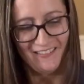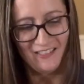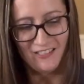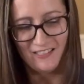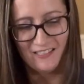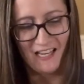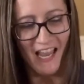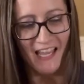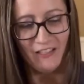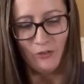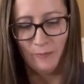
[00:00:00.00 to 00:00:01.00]
Just a
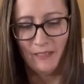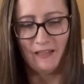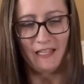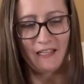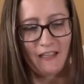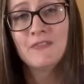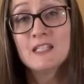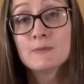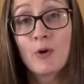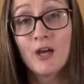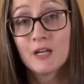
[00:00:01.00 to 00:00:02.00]
tiny little bit. Like, these
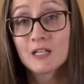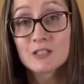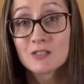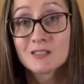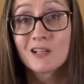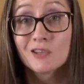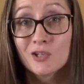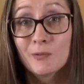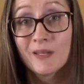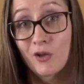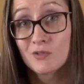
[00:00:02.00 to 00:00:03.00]
products, just a little
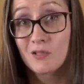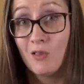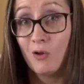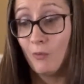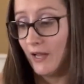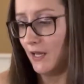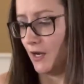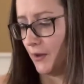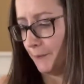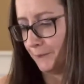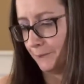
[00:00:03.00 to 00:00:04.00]
bit goes a long way, you know?